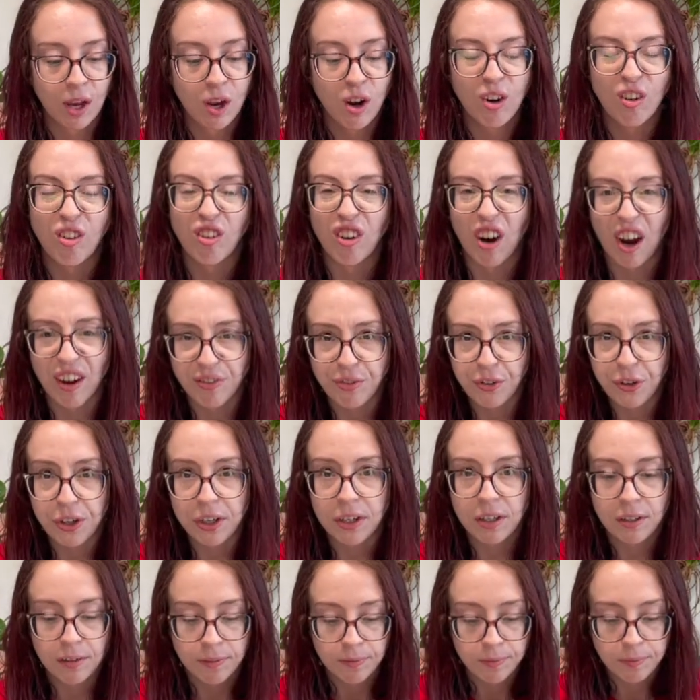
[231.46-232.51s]

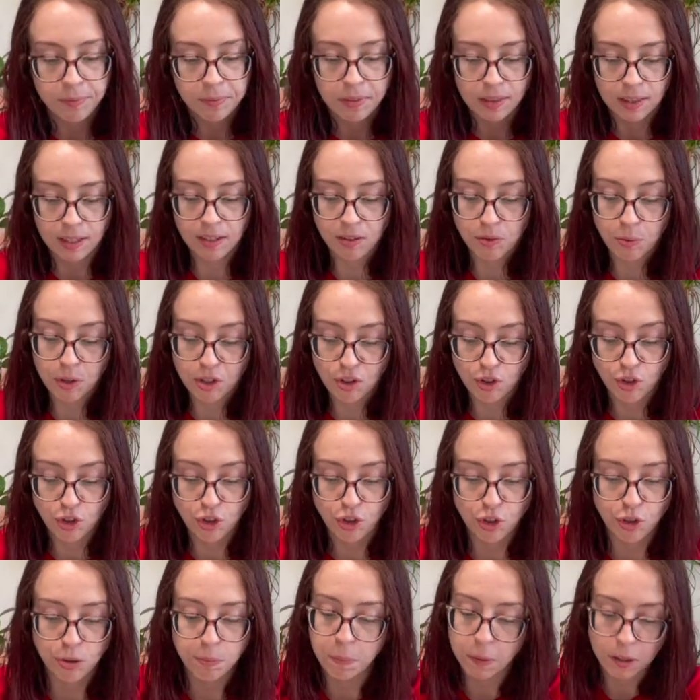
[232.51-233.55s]
rougher. This one's
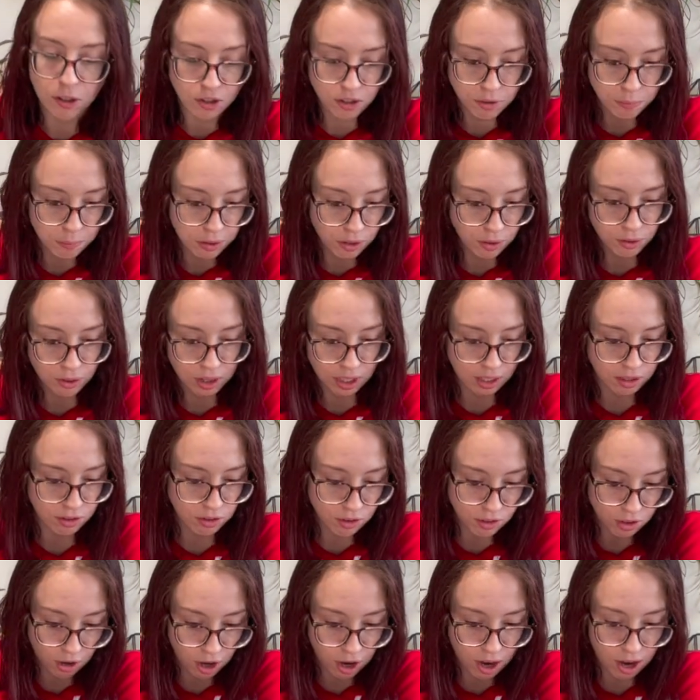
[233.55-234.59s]
super smooth and
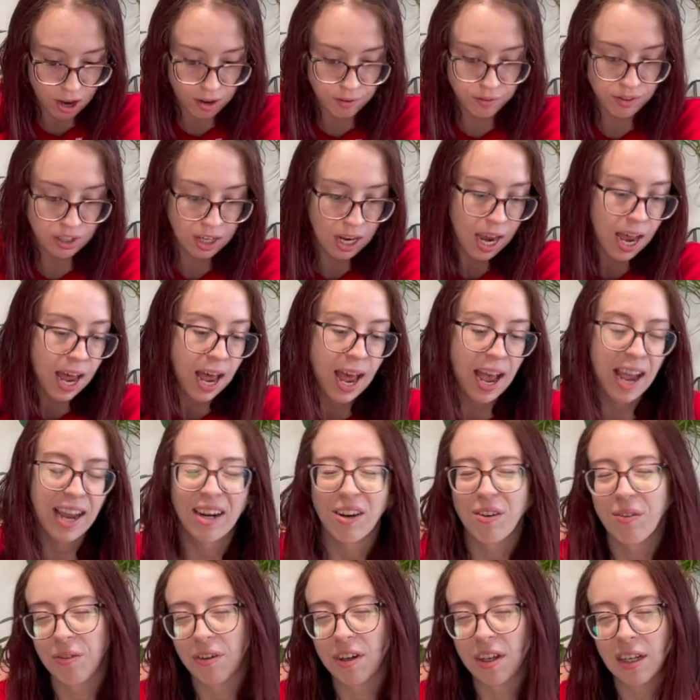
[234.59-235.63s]
soft. I
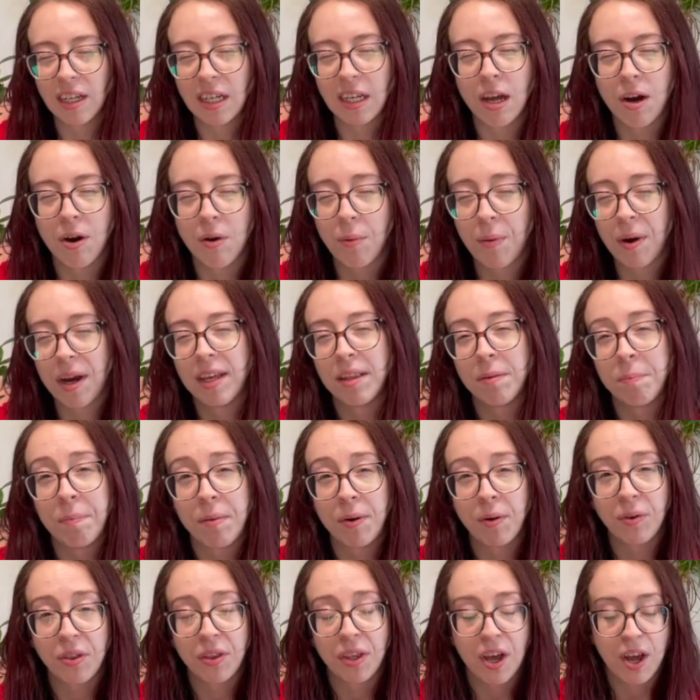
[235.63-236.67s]
don't really know why
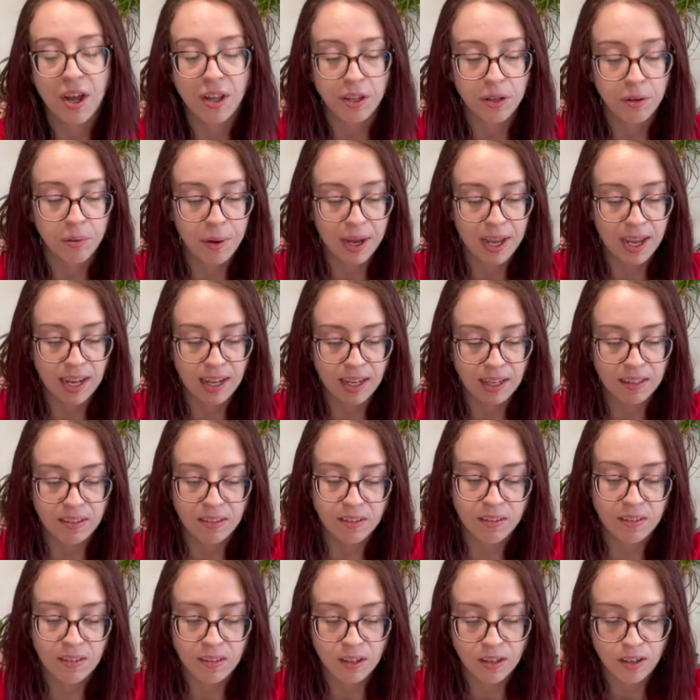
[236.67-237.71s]
both
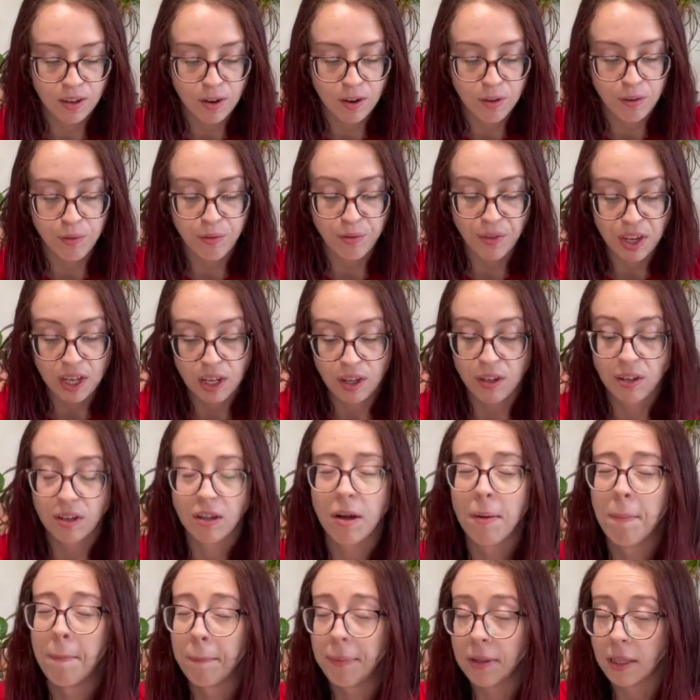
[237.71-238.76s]
colorways feel
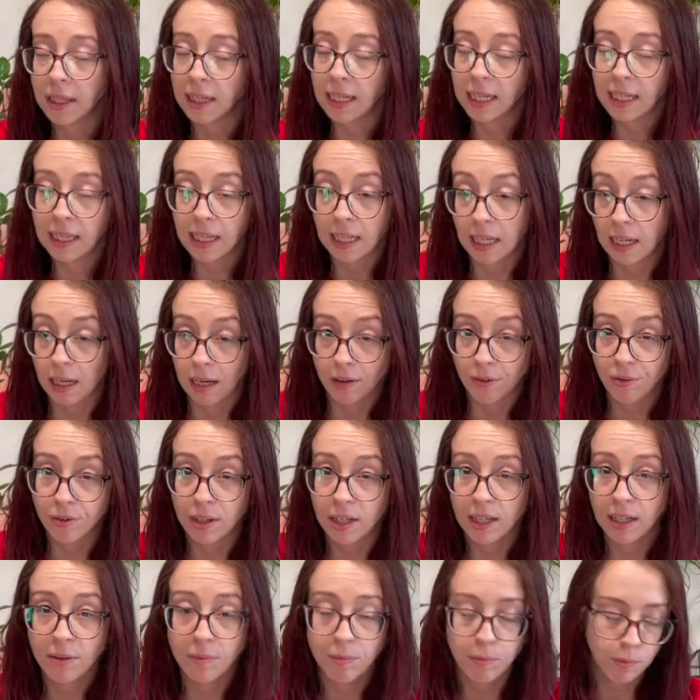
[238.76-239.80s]
completely
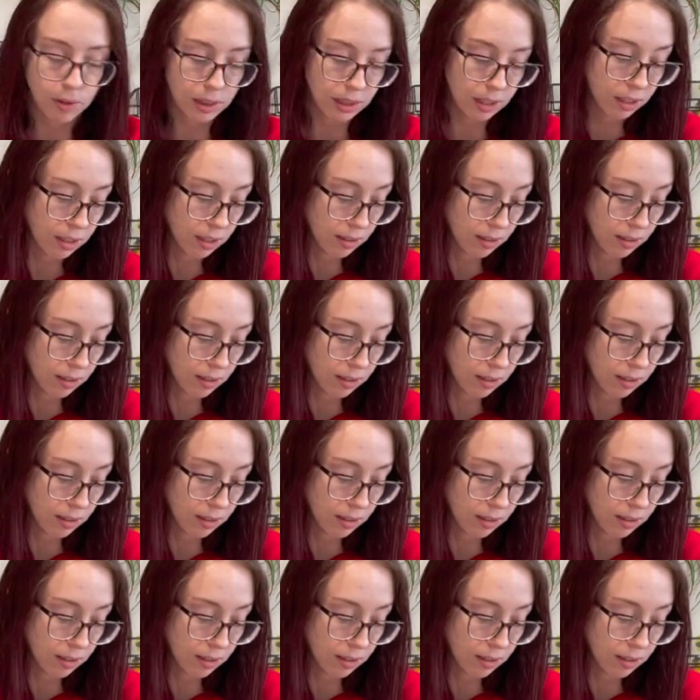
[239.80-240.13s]
different when they're the